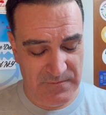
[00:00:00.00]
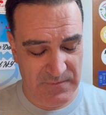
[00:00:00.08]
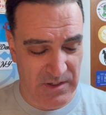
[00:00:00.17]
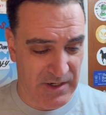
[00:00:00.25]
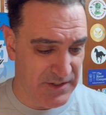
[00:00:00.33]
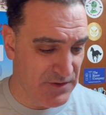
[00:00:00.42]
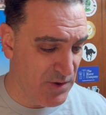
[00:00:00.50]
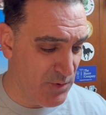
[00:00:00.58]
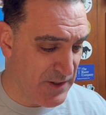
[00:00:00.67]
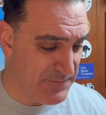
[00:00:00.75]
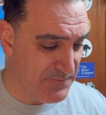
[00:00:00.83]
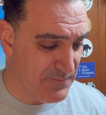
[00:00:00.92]
All right, you know
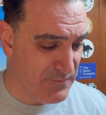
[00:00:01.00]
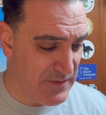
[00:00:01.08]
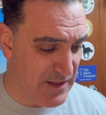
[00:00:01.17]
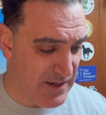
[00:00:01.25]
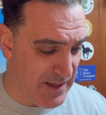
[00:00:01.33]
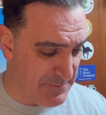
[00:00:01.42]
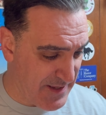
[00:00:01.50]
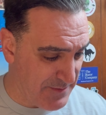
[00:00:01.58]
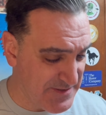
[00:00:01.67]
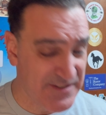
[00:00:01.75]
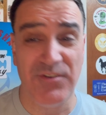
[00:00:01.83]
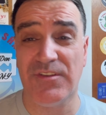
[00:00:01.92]
what? I'm,
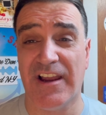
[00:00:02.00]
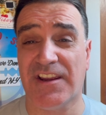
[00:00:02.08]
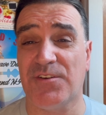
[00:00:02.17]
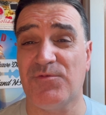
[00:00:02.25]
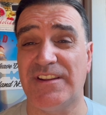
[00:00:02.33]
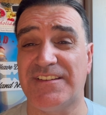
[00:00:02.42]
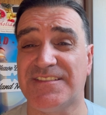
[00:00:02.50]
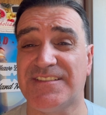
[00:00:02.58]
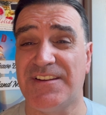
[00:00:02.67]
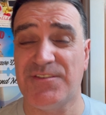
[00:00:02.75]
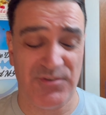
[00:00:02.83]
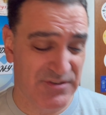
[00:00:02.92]
I'm still not going to read the
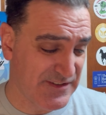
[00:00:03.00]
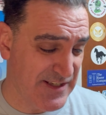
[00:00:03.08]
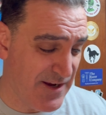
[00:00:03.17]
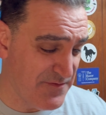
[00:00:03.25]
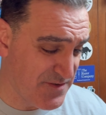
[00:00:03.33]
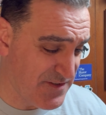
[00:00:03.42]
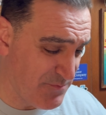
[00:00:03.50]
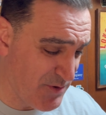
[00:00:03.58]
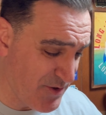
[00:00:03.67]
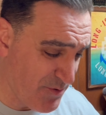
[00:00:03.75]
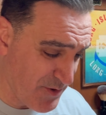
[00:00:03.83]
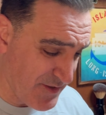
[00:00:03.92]
set notes because obviously
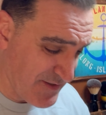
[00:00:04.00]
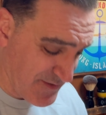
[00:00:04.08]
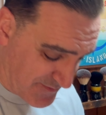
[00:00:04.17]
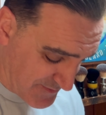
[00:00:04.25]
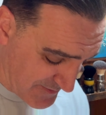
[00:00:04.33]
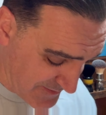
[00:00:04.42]
we know what it is.